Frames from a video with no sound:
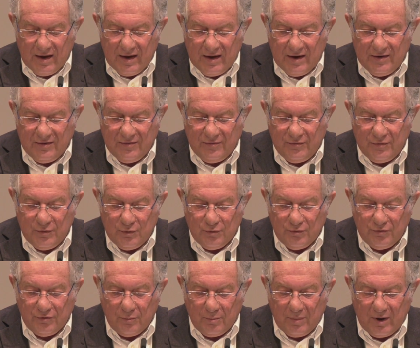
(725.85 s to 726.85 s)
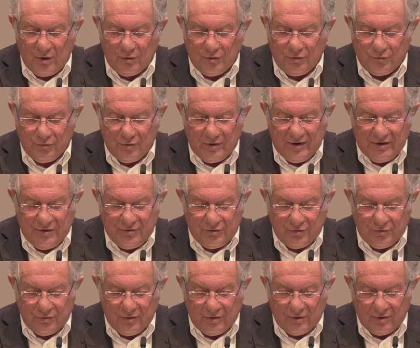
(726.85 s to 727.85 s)
His views about
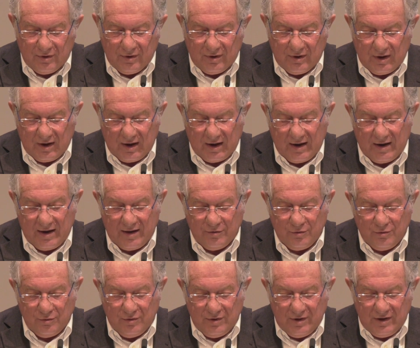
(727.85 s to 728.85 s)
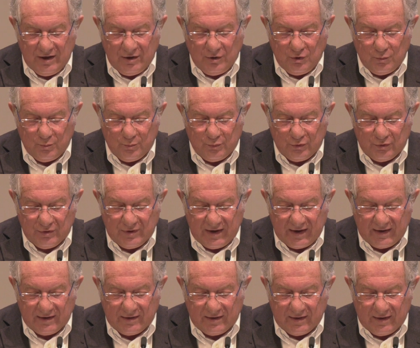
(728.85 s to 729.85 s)
religion and the need to
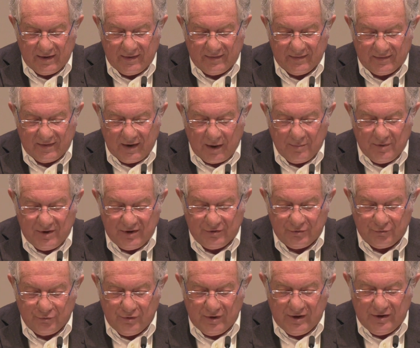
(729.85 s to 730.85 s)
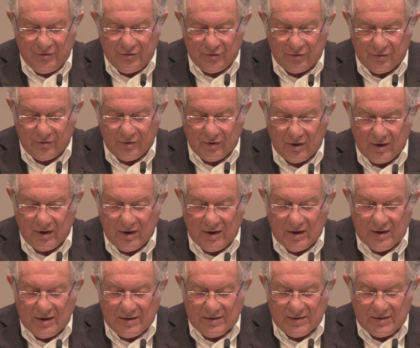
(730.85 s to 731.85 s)
protect established religion
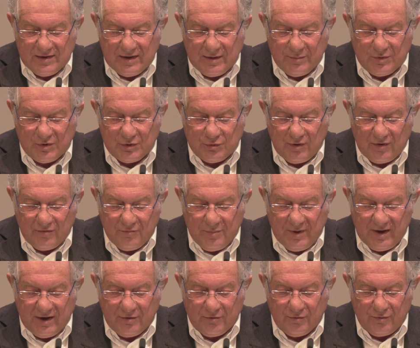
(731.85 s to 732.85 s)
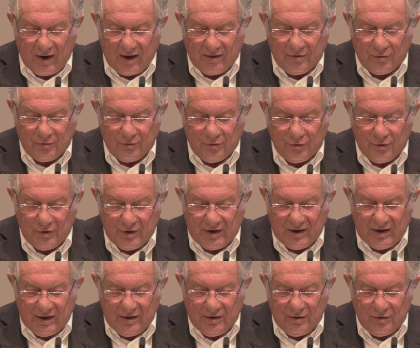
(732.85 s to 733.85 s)
seems to have been rather
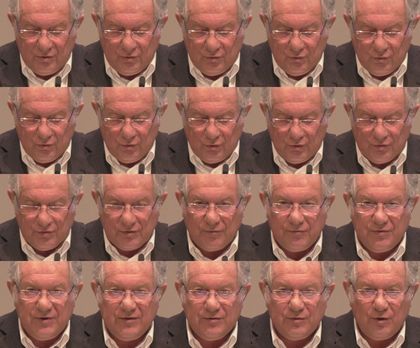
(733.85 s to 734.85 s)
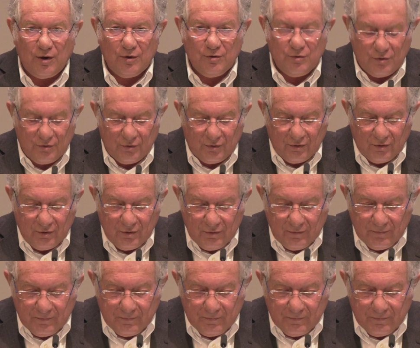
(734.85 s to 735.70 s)
akin to those of his uncle,